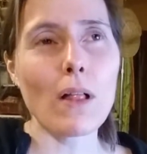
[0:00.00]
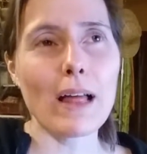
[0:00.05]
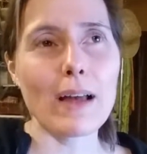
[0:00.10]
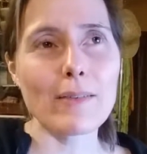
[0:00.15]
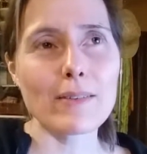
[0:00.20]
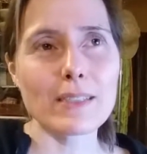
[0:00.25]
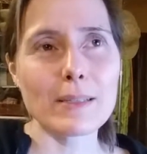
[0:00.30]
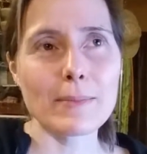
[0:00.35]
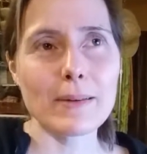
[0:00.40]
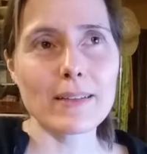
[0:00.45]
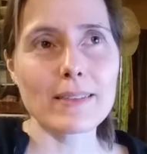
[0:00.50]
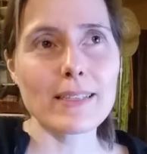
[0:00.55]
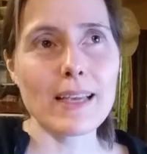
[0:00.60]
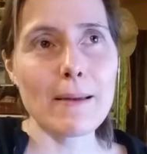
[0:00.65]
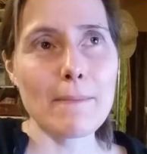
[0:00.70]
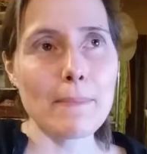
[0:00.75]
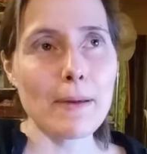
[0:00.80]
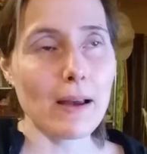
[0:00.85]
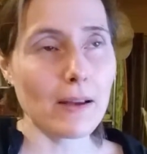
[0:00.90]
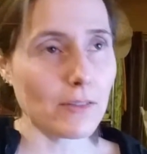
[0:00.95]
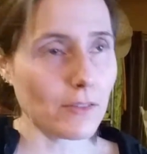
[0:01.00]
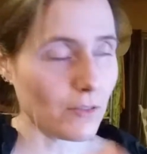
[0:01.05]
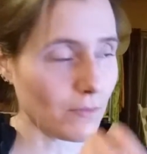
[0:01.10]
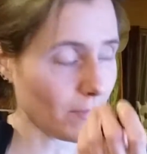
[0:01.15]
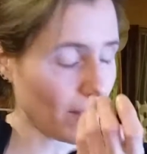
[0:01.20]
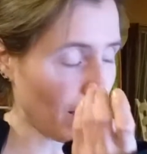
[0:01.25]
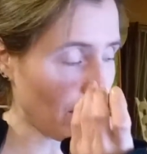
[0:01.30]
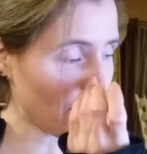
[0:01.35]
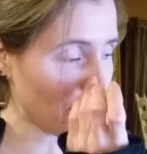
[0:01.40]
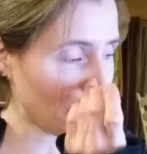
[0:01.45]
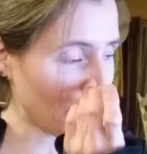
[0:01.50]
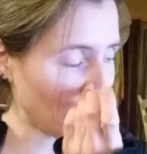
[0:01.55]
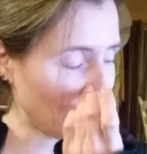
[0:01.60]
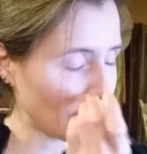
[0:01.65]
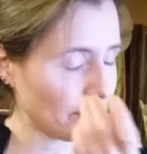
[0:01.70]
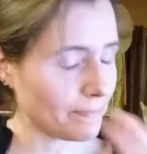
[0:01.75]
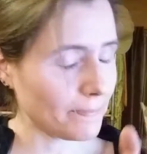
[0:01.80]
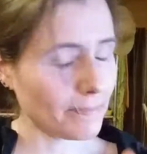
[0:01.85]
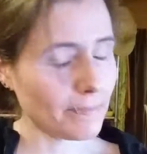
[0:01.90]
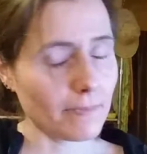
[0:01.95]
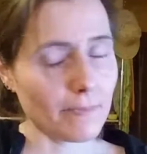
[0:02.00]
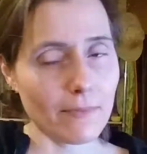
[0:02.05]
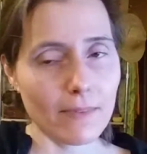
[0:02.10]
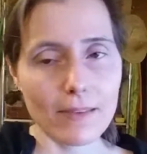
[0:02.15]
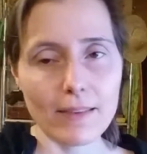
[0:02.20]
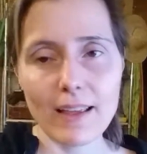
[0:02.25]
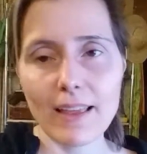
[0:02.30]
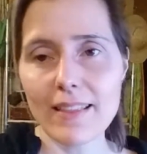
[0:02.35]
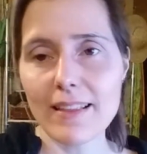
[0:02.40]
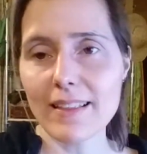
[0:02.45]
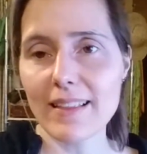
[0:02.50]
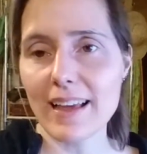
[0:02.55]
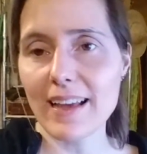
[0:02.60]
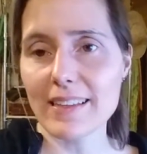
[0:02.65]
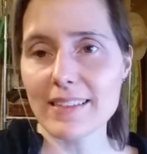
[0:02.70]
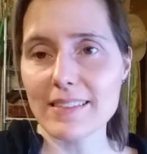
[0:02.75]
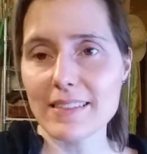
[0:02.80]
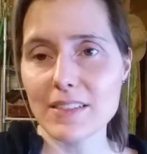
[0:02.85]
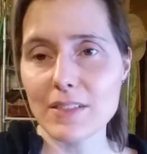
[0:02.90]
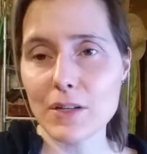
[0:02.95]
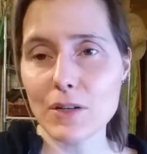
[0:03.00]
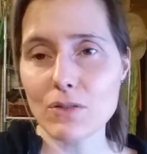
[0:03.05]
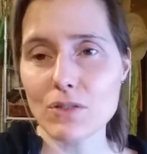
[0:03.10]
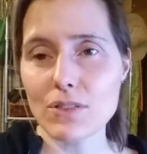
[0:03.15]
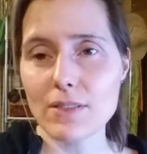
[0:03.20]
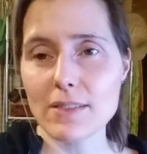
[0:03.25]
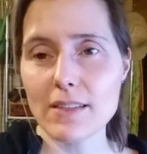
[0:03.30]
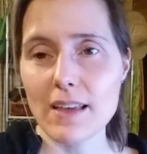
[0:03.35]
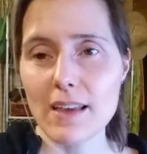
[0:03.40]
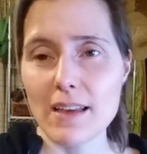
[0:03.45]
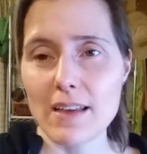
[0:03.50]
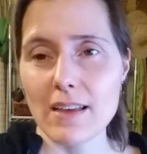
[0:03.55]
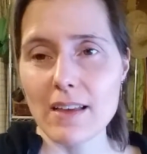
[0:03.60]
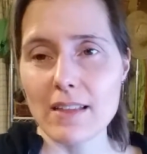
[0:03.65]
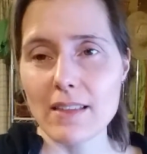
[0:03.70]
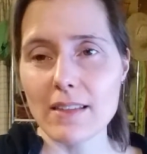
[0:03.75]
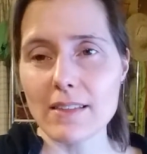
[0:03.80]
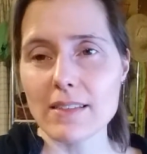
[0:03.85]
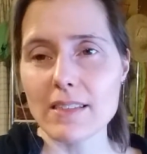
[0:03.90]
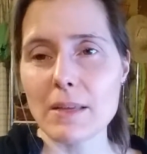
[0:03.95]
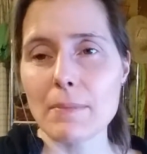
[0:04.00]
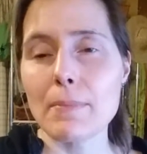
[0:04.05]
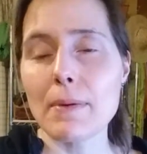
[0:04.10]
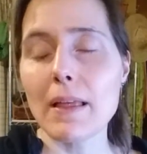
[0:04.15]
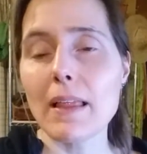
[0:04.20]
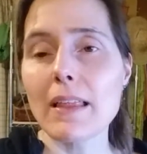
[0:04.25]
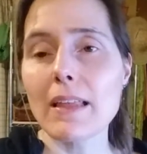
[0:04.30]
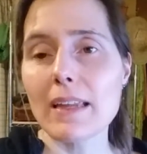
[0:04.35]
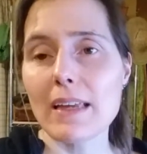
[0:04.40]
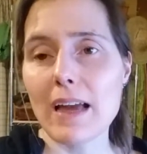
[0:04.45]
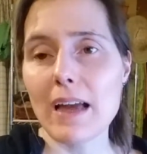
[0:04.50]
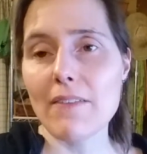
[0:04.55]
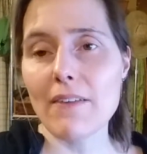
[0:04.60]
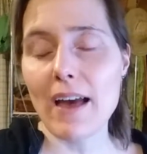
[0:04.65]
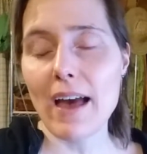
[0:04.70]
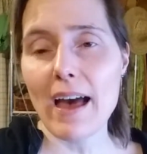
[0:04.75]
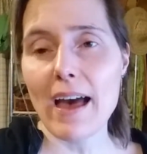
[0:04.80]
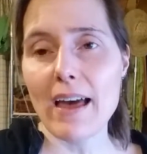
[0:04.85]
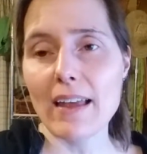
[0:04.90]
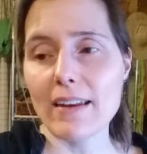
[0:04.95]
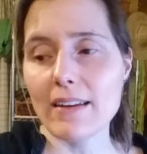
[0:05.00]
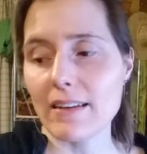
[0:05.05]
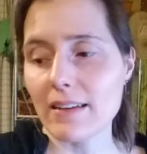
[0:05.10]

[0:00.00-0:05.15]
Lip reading: I was about 10 pounds from that, but nonetheless, you know, just the stability I've had.